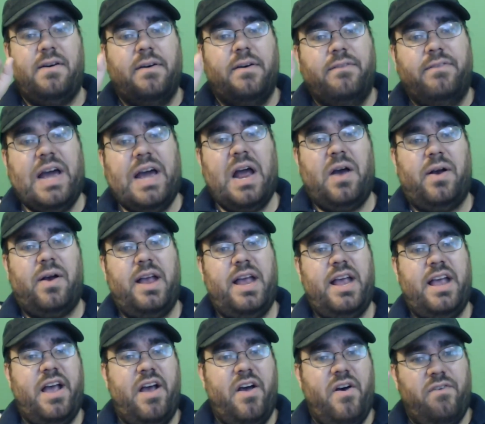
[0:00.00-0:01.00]

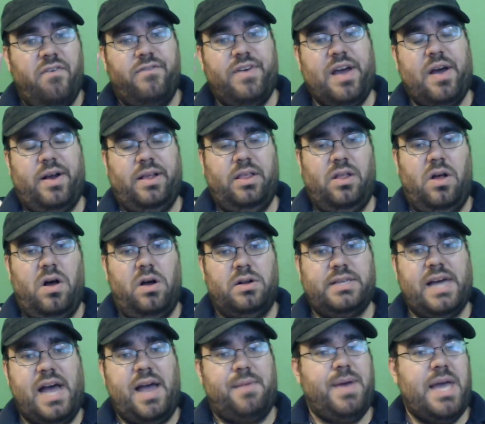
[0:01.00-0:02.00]
very, very long
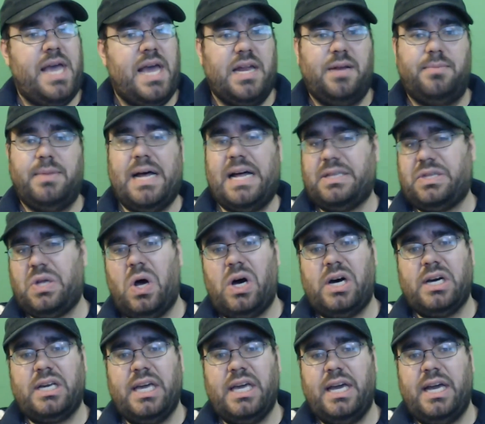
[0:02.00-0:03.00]
time. And I'm not
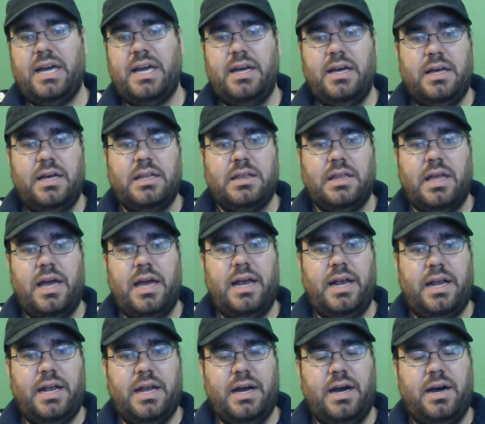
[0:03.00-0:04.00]
talking
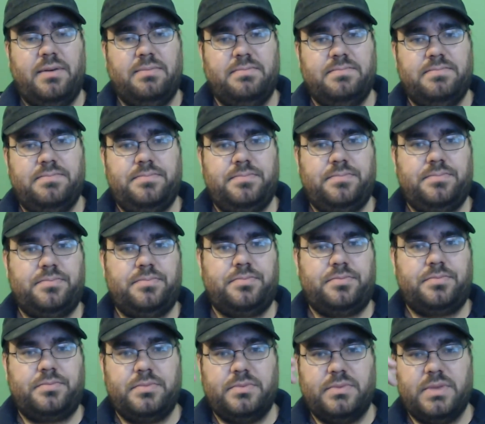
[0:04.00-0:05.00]
like
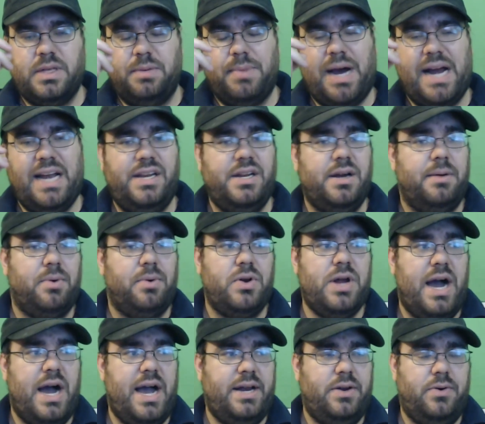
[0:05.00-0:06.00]
Mighty Number
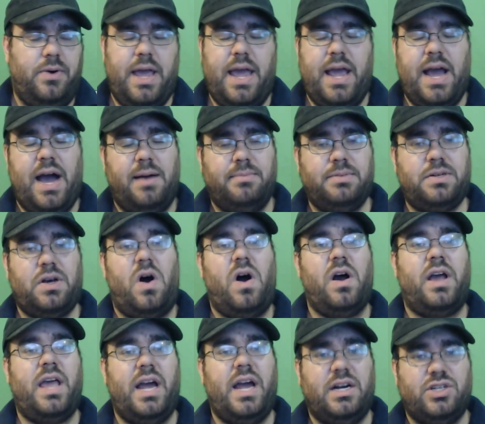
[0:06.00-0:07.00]
9, okay? I'm
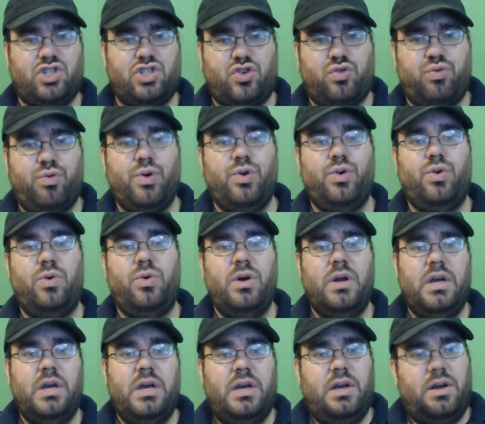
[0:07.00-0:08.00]
talking a true
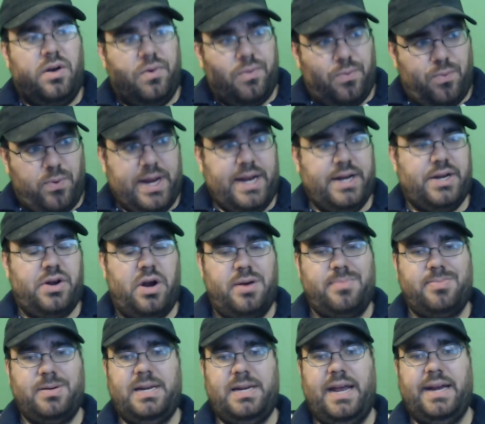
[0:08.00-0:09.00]

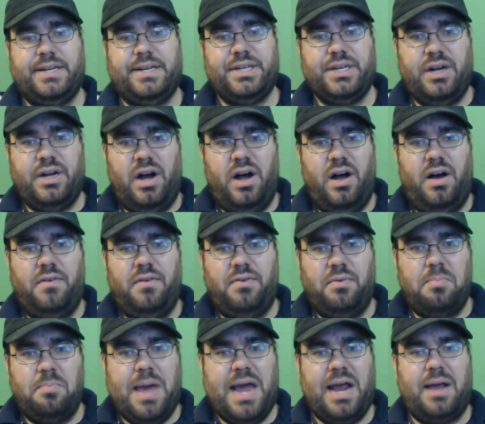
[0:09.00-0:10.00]
reinterpretation of
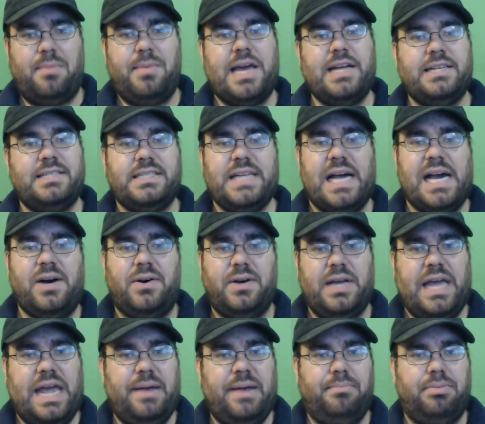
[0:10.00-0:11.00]
Mega Man style
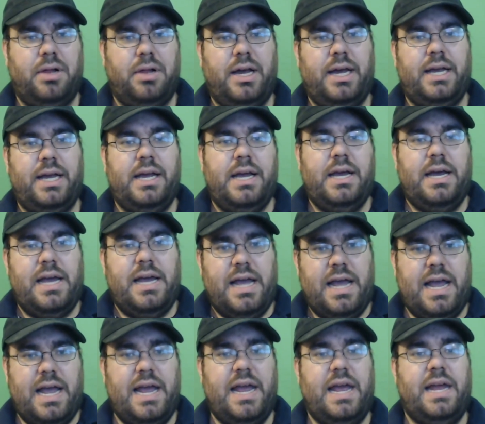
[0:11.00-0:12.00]
gameplay
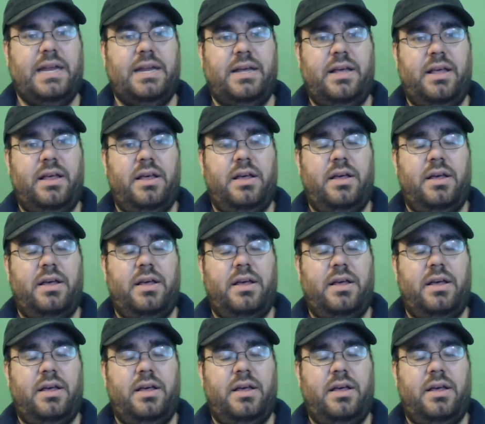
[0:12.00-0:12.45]
in